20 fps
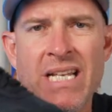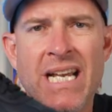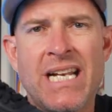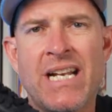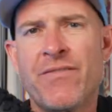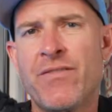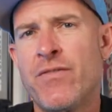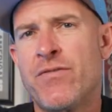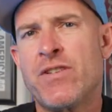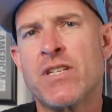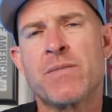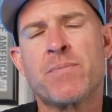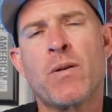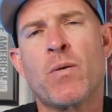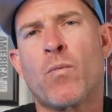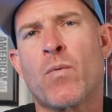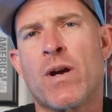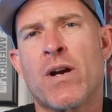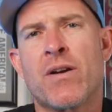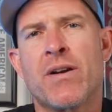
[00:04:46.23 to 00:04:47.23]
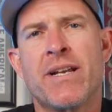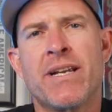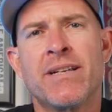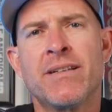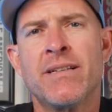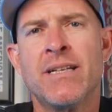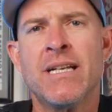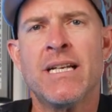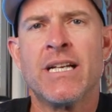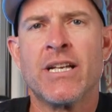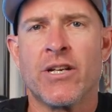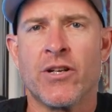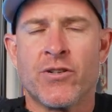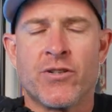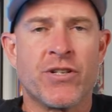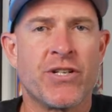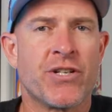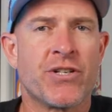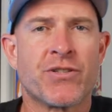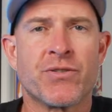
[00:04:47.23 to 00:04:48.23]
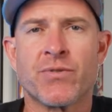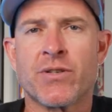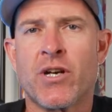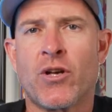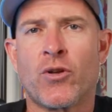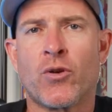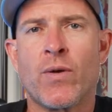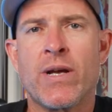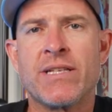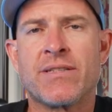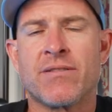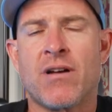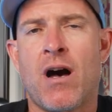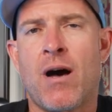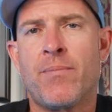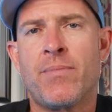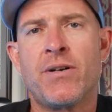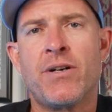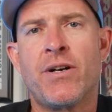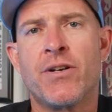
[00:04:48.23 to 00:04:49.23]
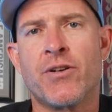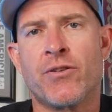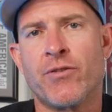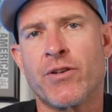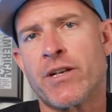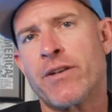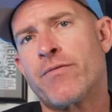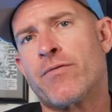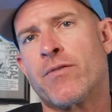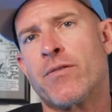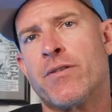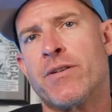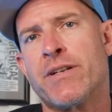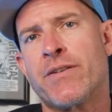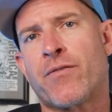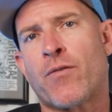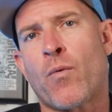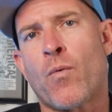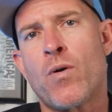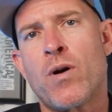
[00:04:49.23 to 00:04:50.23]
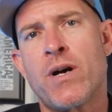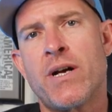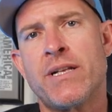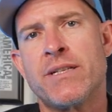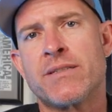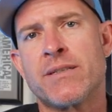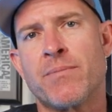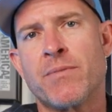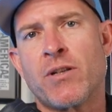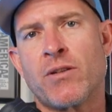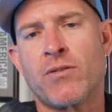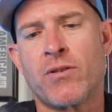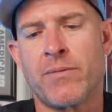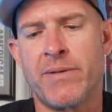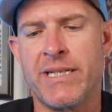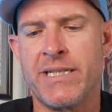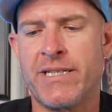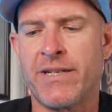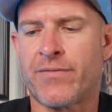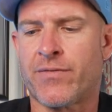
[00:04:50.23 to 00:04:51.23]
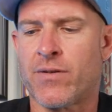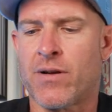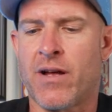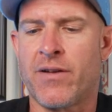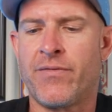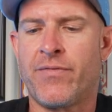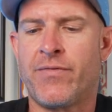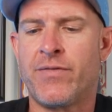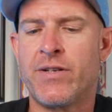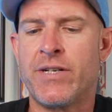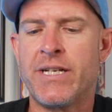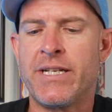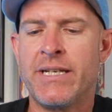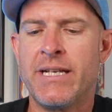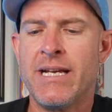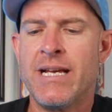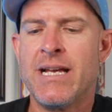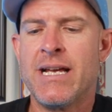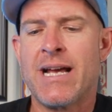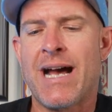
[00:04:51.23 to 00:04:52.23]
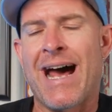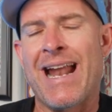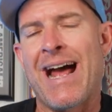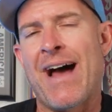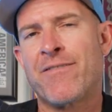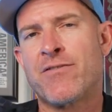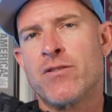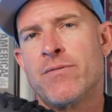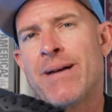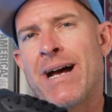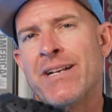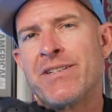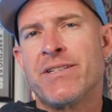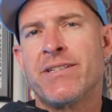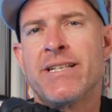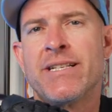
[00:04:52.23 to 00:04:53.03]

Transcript: And if you've just been wearing your traditional colorway Samba and you're looking for a different one, something a little bit different on foot, I have to imagine